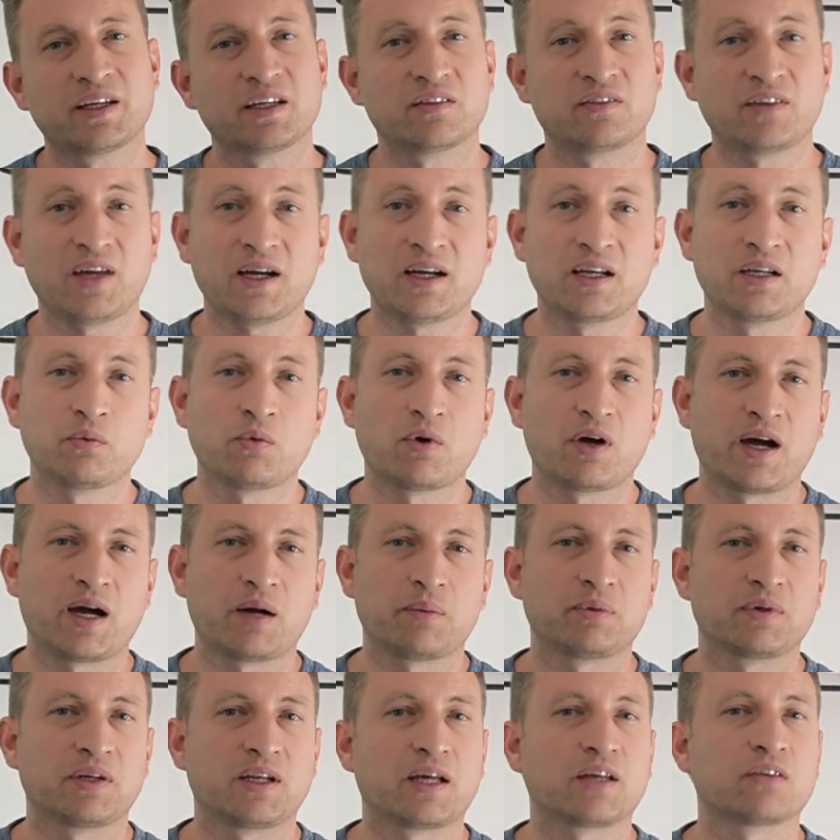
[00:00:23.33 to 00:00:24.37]
exactly what
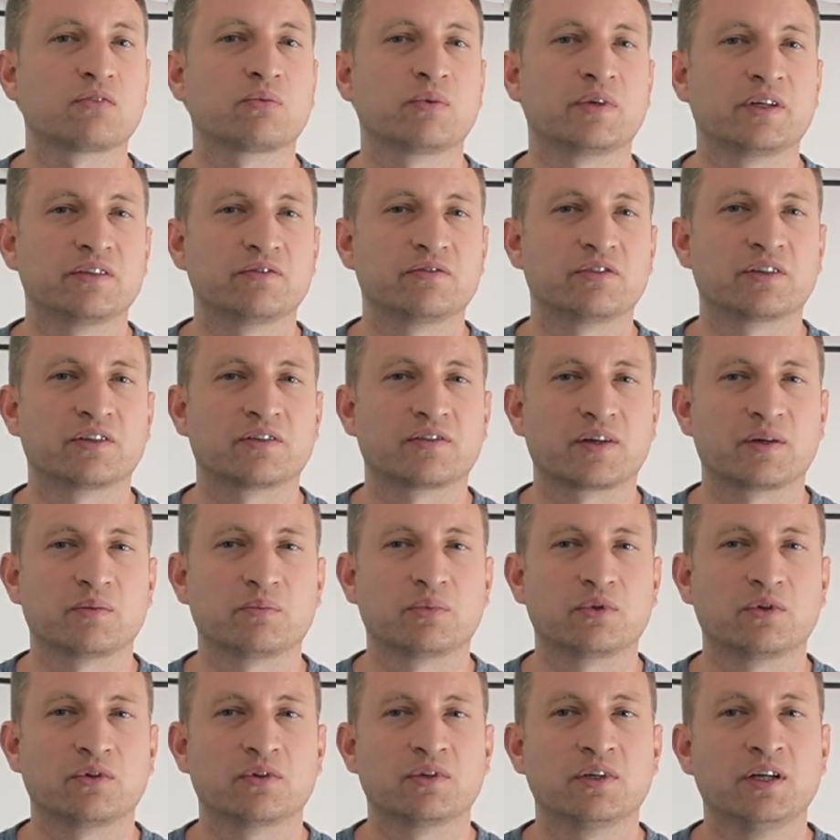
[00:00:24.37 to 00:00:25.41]
happened last week, for
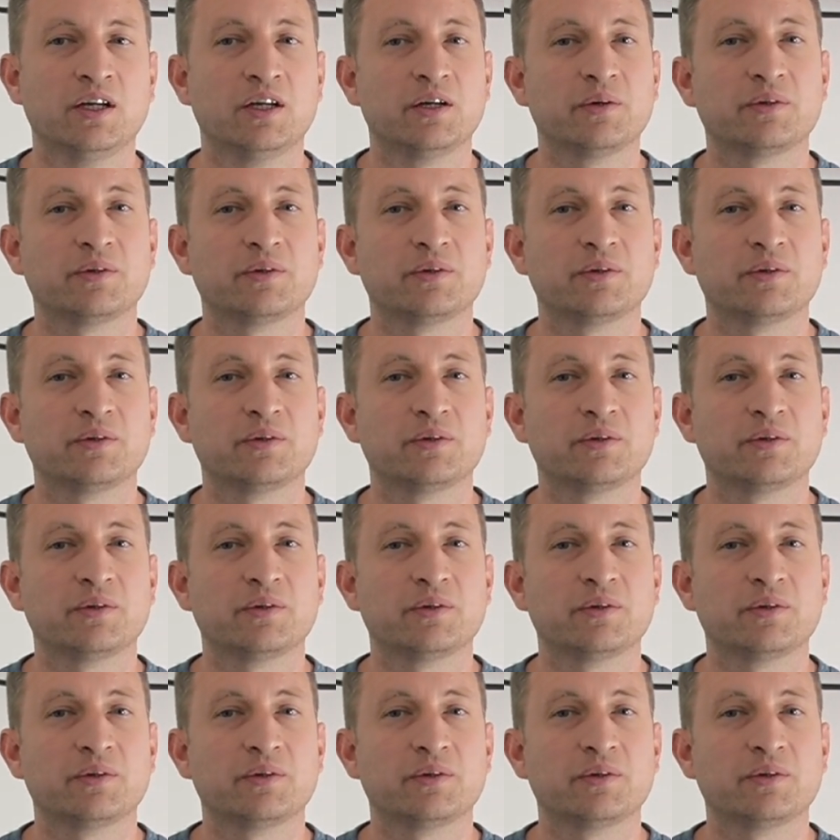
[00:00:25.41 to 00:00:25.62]
example,